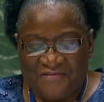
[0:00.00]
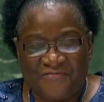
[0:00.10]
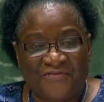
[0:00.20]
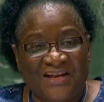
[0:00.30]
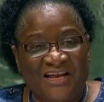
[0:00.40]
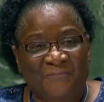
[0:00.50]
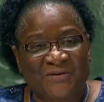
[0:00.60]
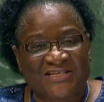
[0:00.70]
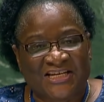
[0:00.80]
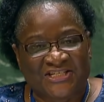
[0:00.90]
In the words
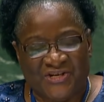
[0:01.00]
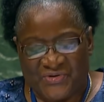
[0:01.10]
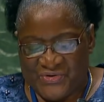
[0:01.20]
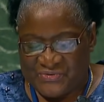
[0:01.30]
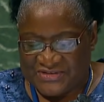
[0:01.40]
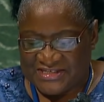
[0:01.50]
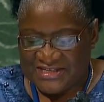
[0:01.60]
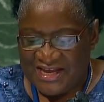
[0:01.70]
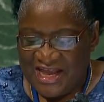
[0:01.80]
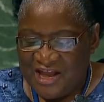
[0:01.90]
of His
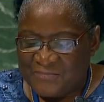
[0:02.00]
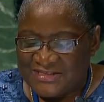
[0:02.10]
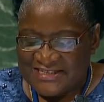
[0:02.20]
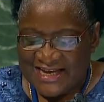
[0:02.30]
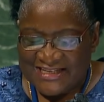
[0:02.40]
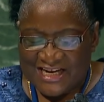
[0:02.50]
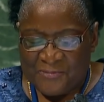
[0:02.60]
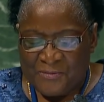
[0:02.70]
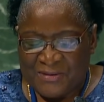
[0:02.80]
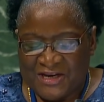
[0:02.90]
Excellency Felipe
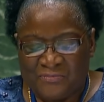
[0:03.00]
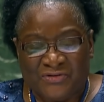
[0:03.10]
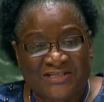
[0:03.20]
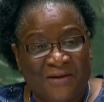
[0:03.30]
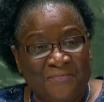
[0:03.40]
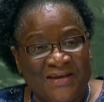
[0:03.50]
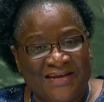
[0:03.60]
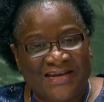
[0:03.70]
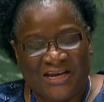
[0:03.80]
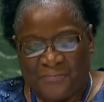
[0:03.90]
Jacinto
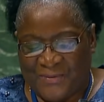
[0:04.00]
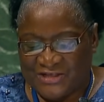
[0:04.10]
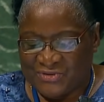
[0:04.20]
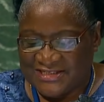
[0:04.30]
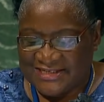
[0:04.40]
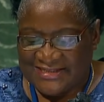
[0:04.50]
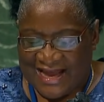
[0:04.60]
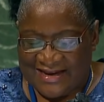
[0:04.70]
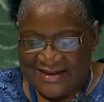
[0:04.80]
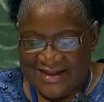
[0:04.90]
Nyusi, President of
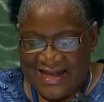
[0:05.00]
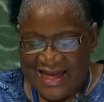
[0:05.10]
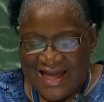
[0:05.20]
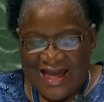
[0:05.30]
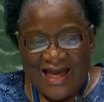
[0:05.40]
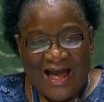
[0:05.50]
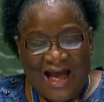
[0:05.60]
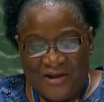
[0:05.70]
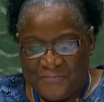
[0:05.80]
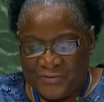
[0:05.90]
the Republic
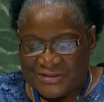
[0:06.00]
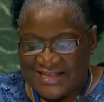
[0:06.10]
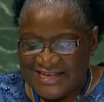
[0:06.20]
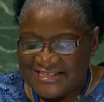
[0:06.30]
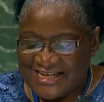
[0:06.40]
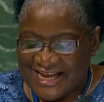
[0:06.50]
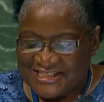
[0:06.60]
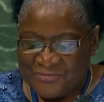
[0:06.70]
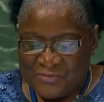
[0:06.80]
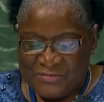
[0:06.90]
of Mozambique,
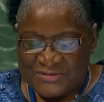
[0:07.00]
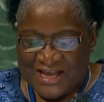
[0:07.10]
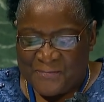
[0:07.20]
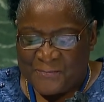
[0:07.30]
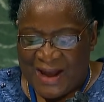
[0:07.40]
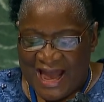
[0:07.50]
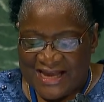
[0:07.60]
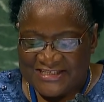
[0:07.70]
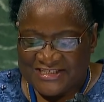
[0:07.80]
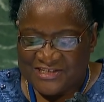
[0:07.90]
and I quote,
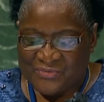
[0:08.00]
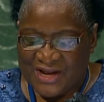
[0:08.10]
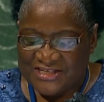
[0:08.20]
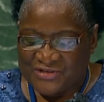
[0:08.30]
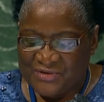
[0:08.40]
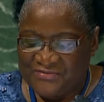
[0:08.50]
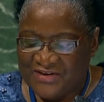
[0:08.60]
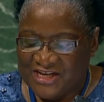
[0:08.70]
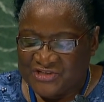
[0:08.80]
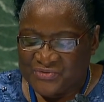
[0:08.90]
"The
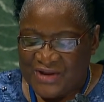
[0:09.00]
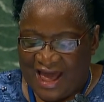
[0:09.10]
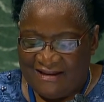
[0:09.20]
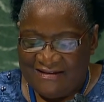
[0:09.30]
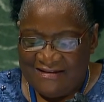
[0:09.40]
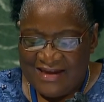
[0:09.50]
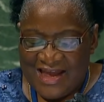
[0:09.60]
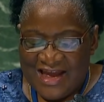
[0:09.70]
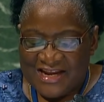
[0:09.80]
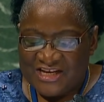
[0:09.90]
importance we
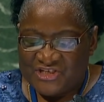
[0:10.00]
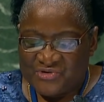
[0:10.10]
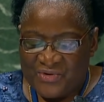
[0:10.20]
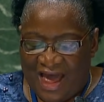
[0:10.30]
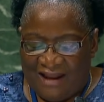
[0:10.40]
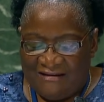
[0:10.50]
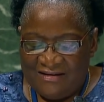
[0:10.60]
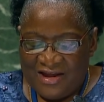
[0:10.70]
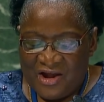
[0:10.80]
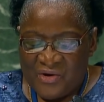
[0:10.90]
attach to peace and
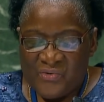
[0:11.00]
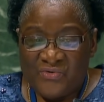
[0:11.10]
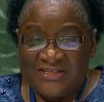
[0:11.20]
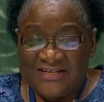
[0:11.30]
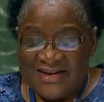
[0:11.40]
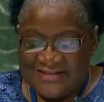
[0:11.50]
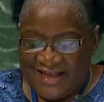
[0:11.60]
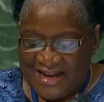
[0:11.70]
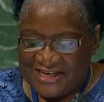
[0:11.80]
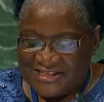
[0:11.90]
security at
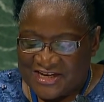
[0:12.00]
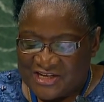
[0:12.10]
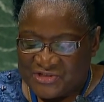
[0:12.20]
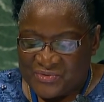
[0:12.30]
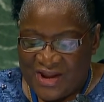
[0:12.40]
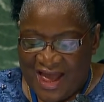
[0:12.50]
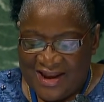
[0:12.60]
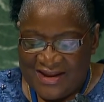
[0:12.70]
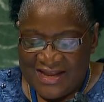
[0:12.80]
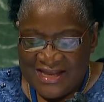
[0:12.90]
national,
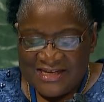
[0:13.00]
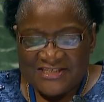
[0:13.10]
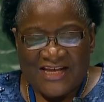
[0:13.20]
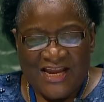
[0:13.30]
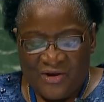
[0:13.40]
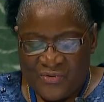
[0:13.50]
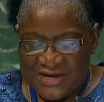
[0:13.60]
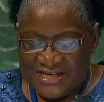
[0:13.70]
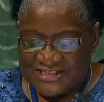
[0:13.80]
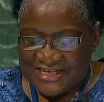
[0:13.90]
regional, and
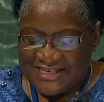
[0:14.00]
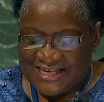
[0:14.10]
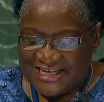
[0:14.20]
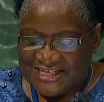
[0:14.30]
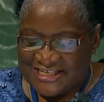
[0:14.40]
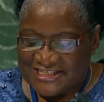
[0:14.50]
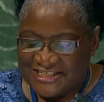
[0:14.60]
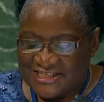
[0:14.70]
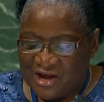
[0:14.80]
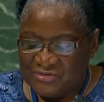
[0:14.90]
international levels